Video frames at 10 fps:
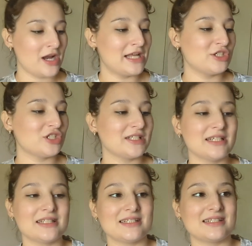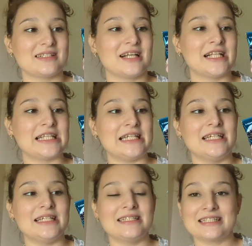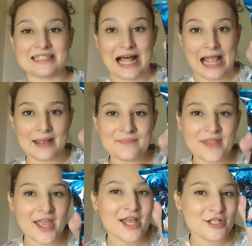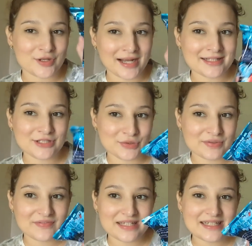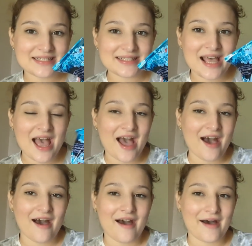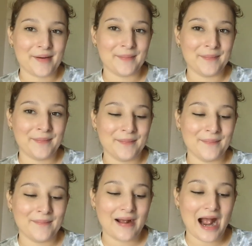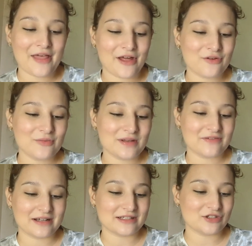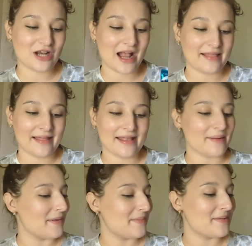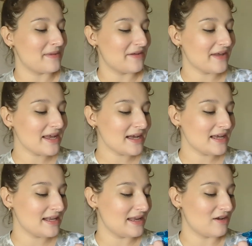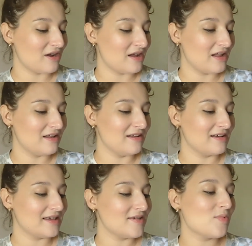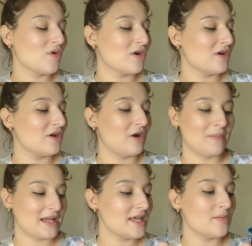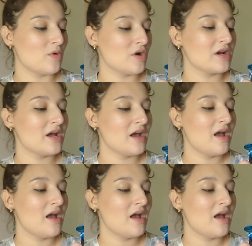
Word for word: It's just like this cleaning slime. So I got two of these. Um, I thought it would be fun to try like maybe in my van and on a keyboard, on my keyboard.